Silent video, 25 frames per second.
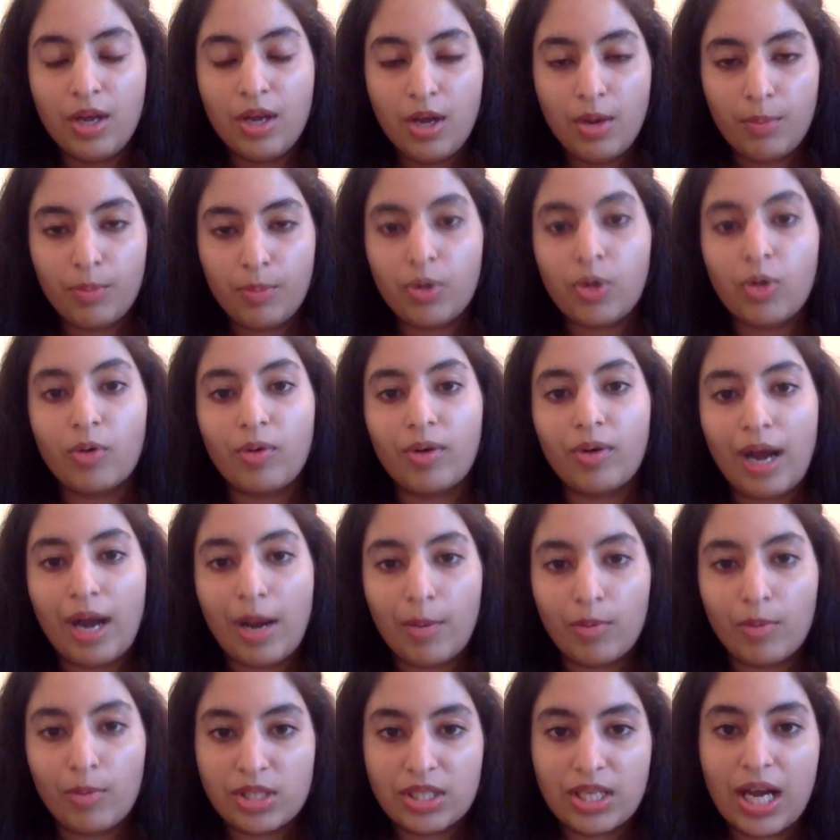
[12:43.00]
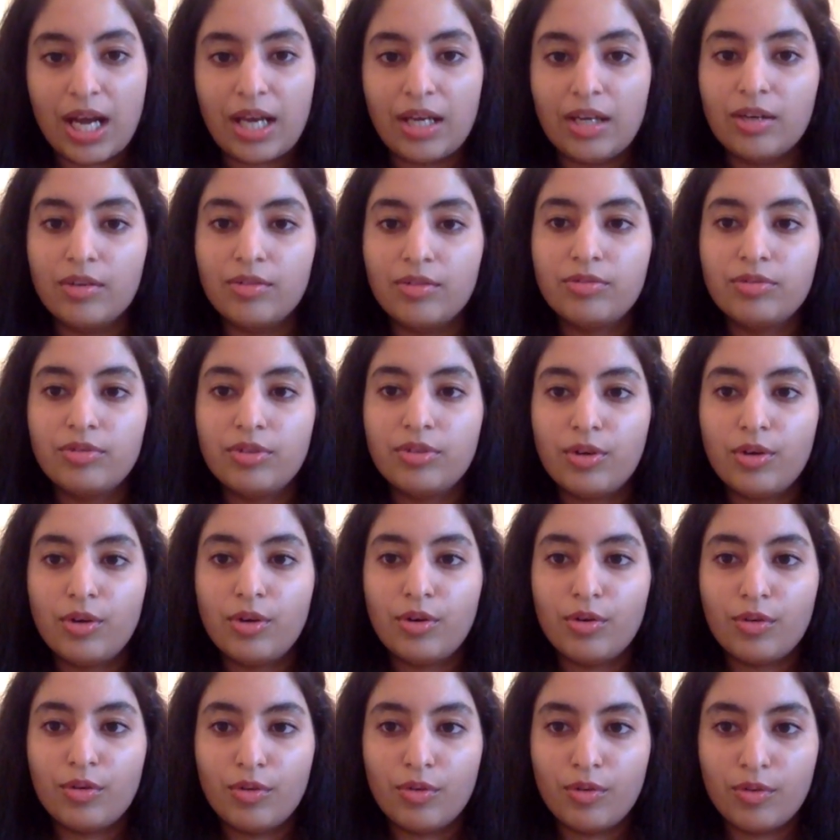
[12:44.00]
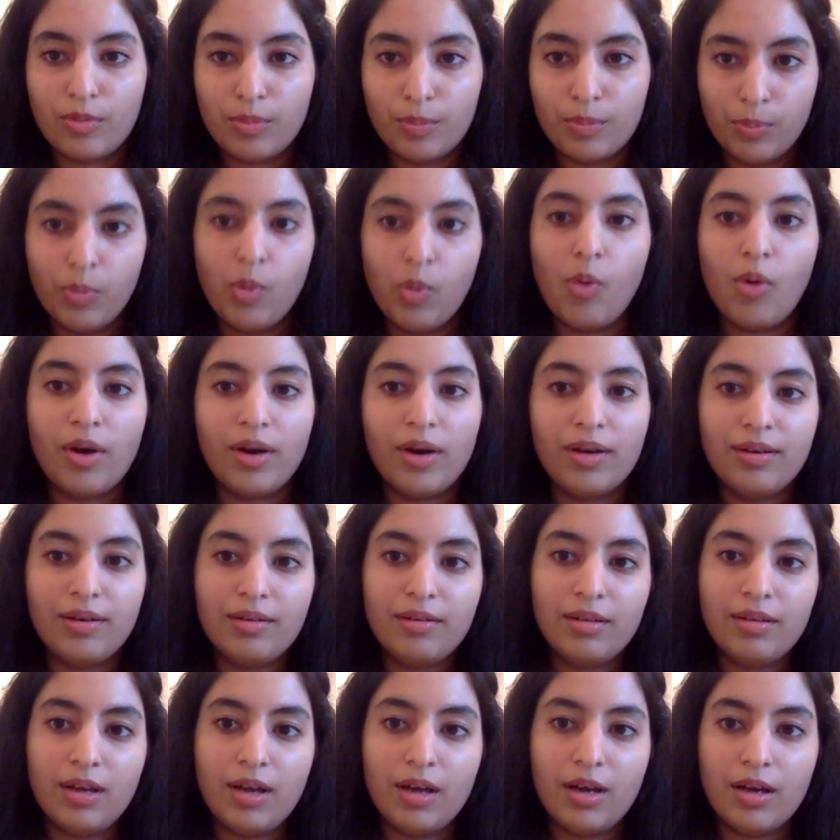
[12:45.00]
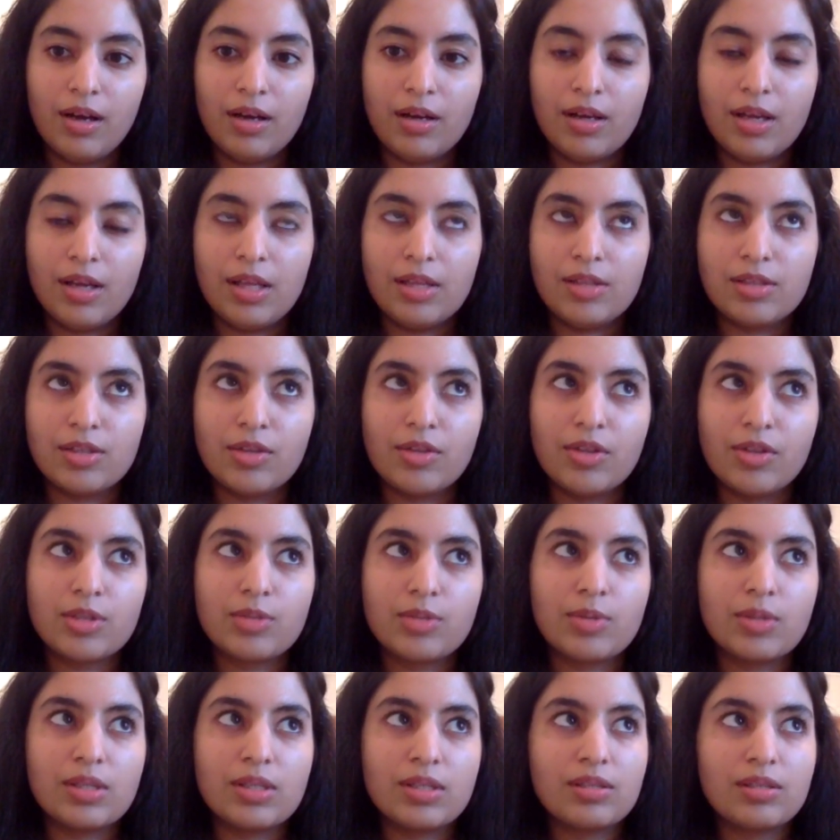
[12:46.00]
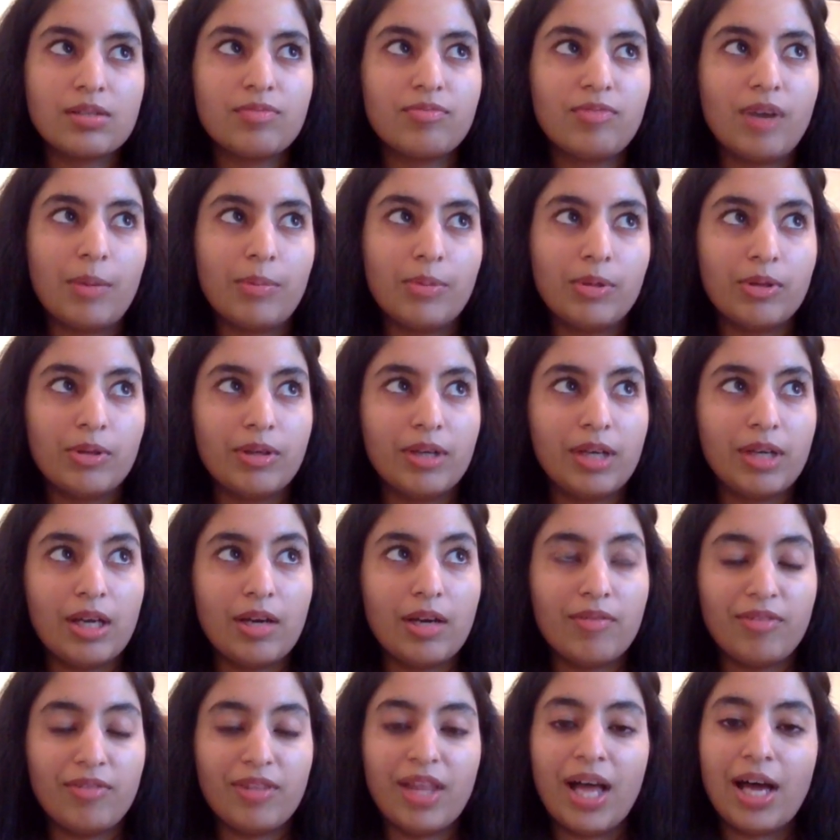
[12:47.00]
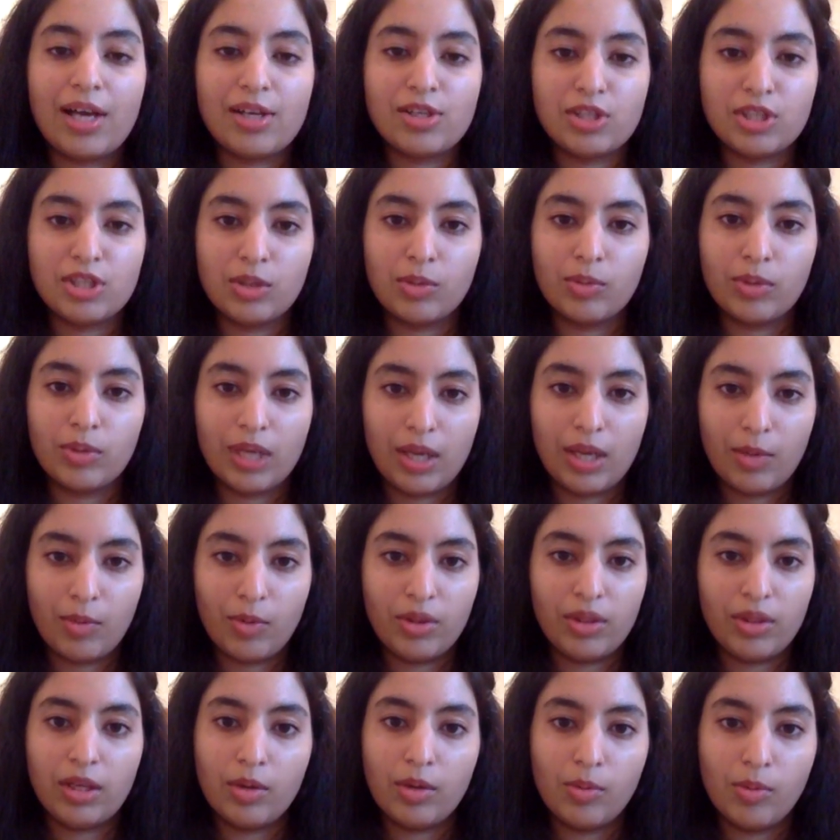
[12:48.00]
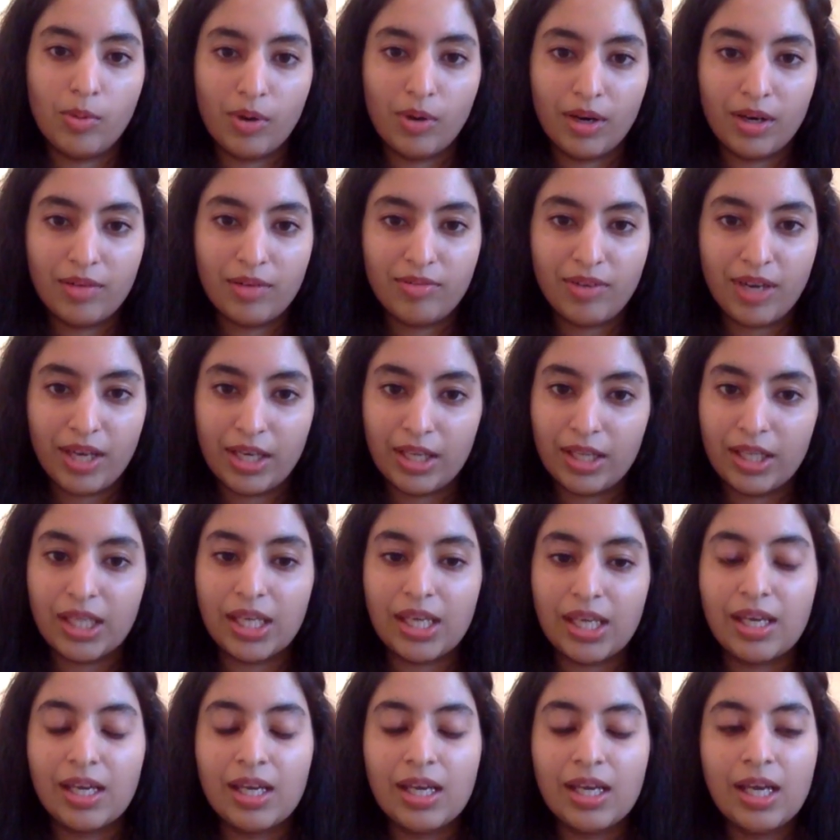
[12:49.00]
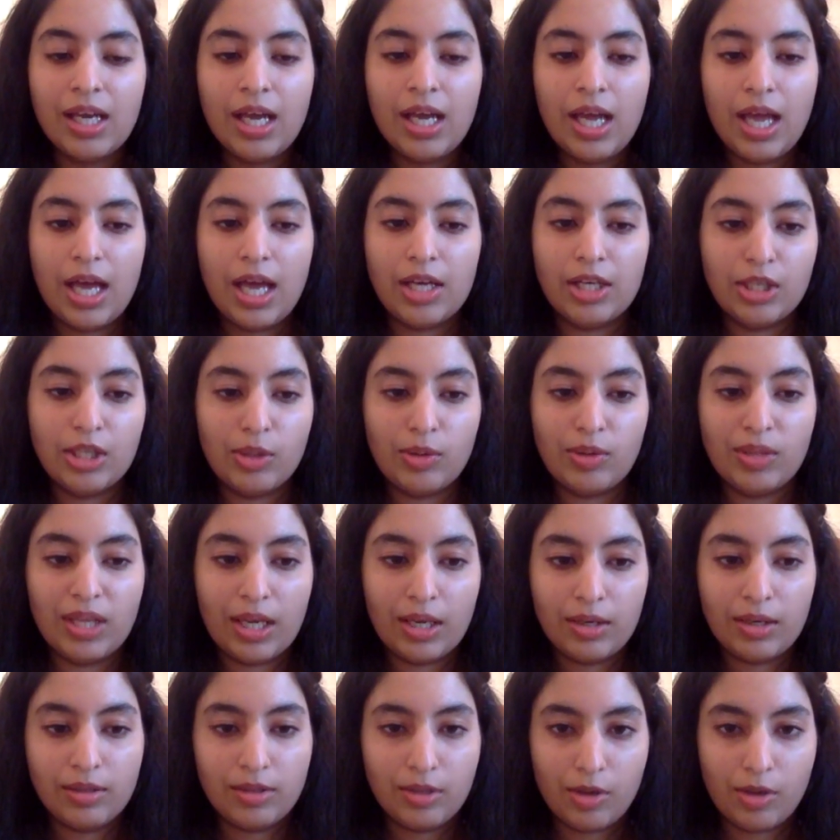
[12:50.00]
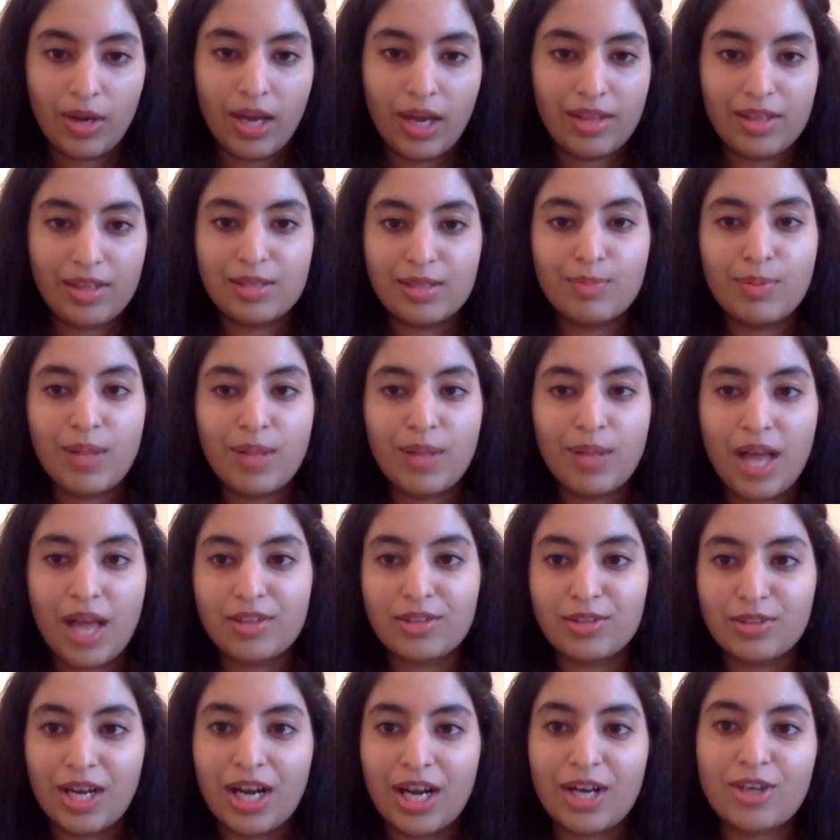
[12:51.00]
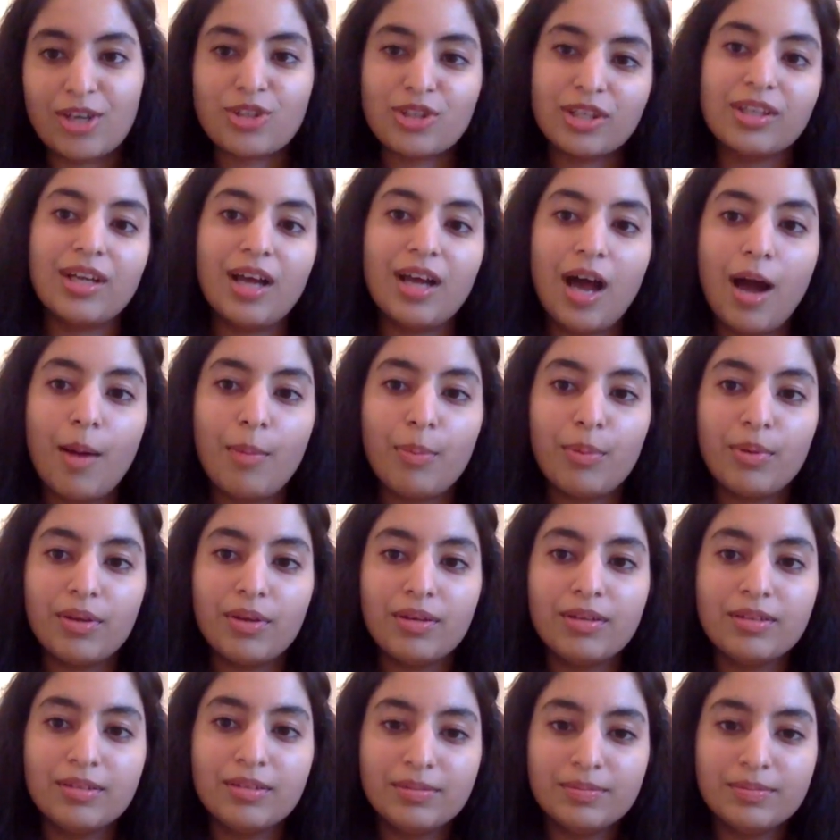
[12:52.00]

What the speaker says: program was kind of born. And so this was February of last year when I won the award finally and knew that, okay, these plans are actually going to happen.